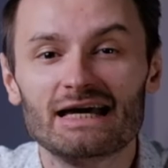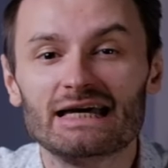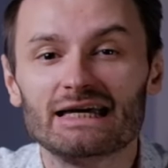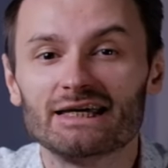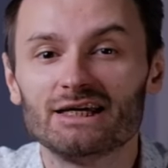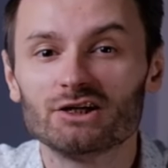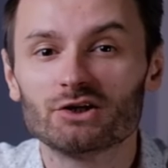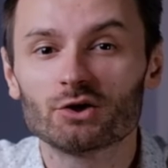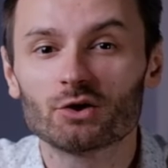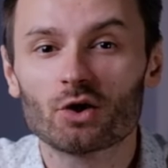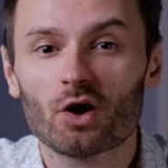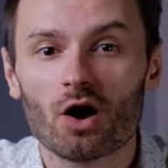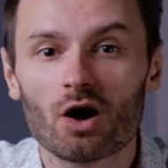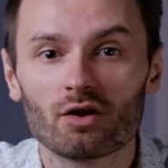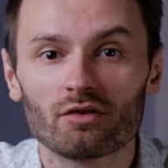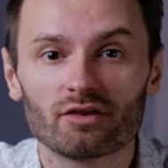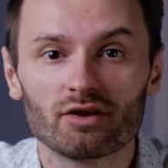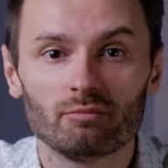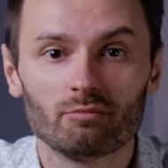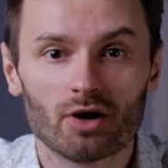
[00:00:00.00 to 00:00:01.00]
he took
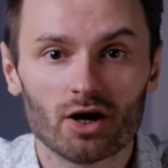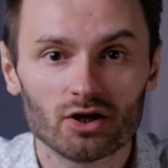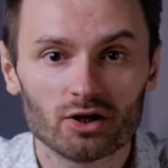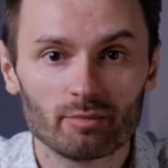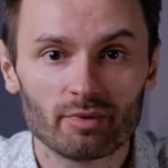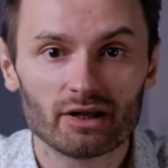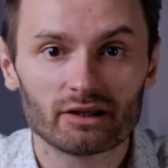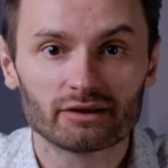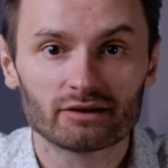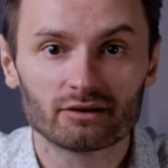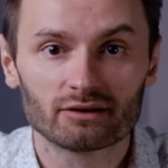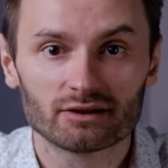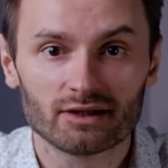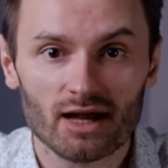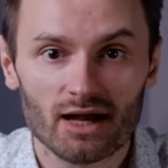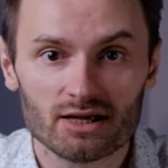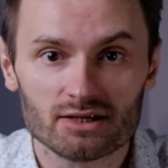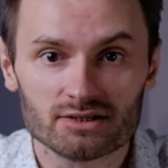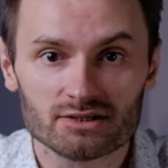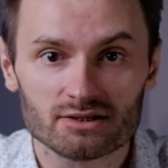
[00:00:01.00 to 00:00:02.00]
on the monumental
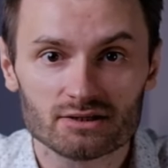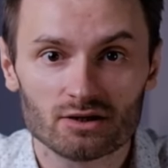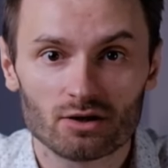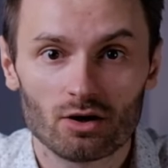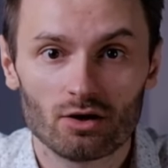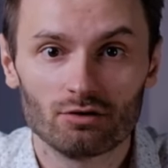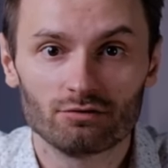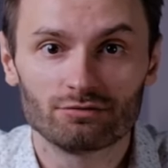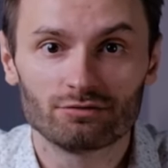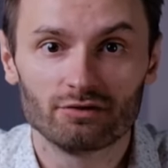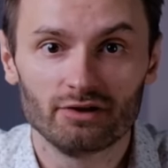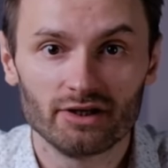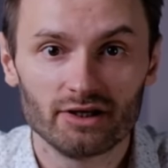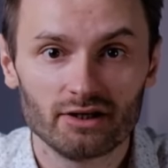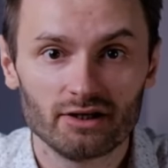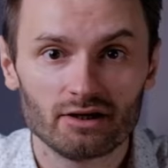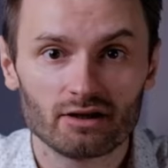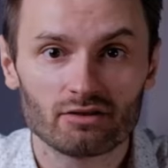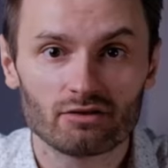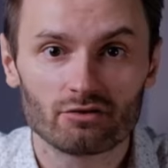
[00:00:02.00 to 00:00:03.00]
task of
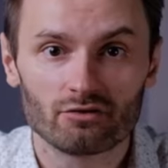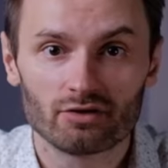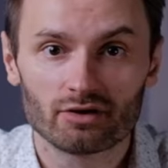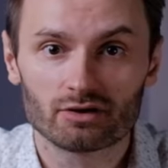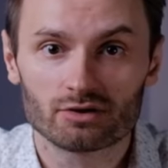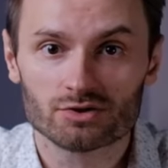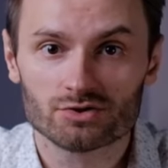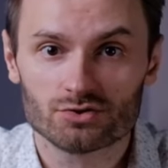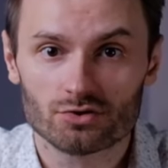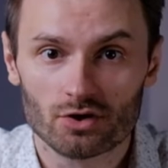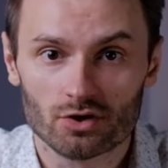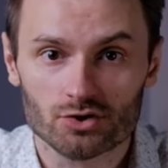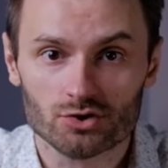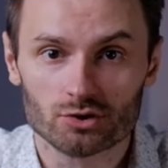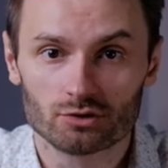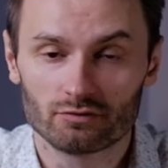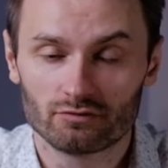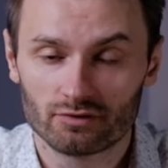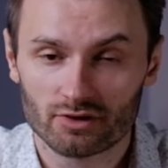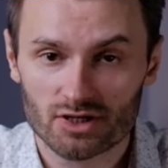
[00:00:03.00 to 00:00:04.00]
leading the
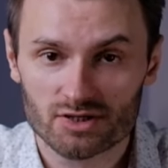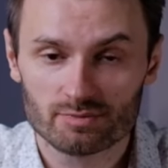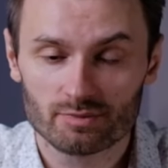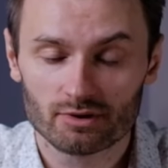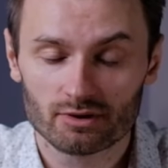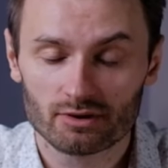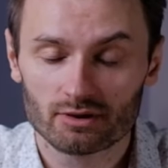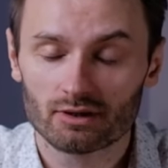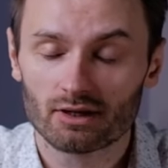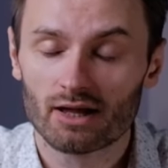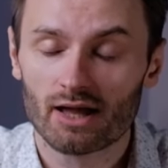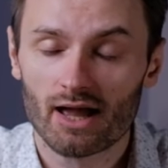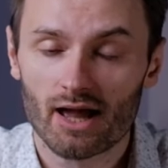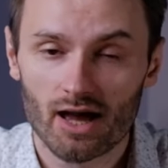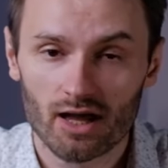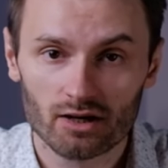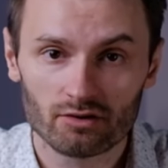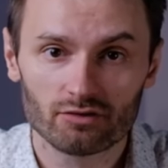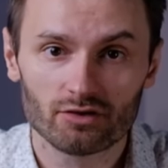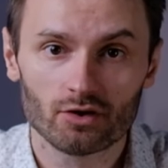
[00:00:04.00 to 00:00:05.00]
reconstruction of Lisbon
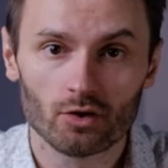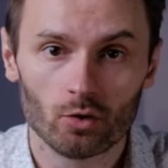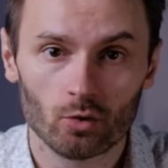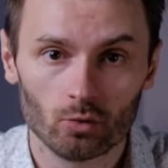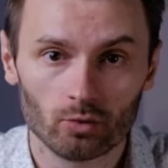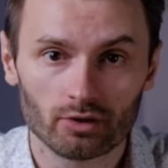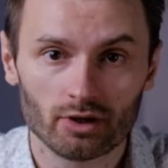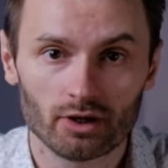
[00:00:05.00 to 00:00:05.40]
and of the whole